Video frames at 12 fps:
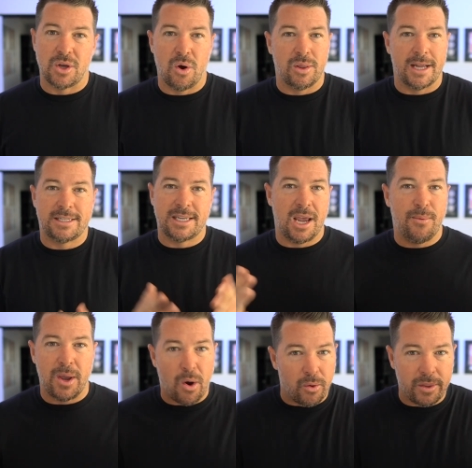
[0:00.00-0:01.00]
So let's say
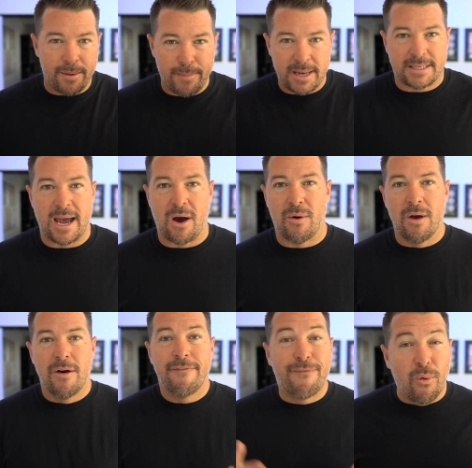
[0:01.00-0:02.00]
we only mint out
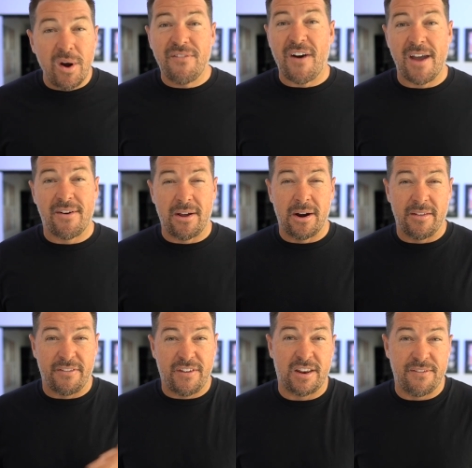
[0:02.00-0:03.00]
4,500 of
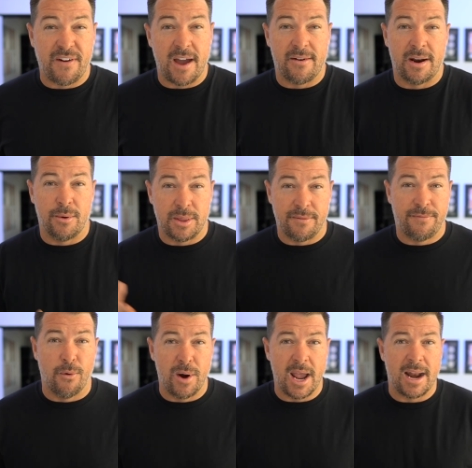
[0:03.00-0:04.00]
the 5,500 within
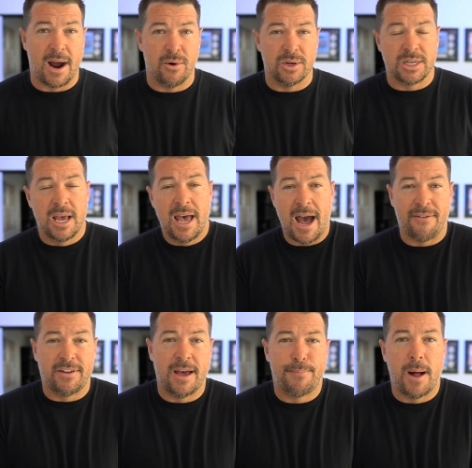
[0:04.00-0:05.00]
48 hours
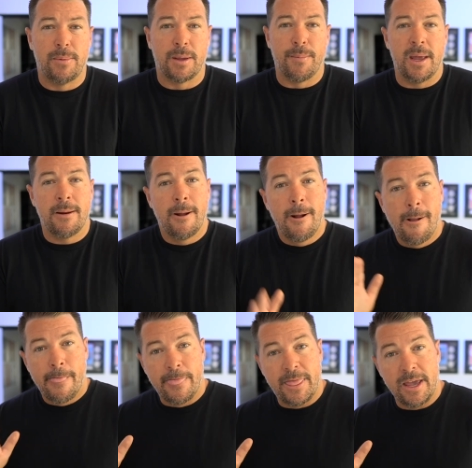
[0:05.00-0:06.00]
after that public mint.
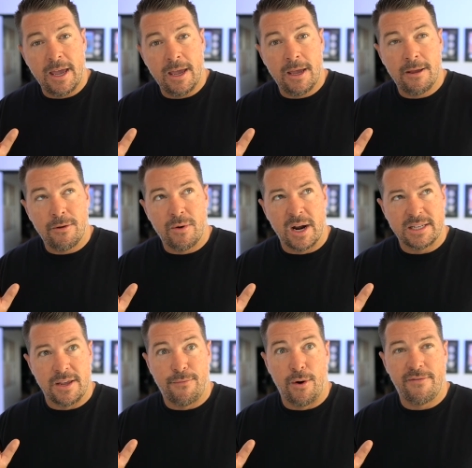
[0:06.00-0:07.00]
What did I
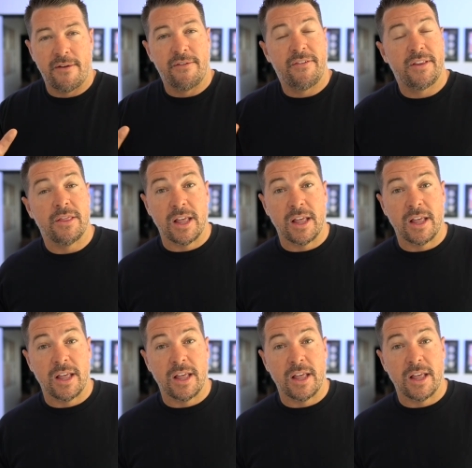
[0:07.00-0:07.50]
say, 45 and 50?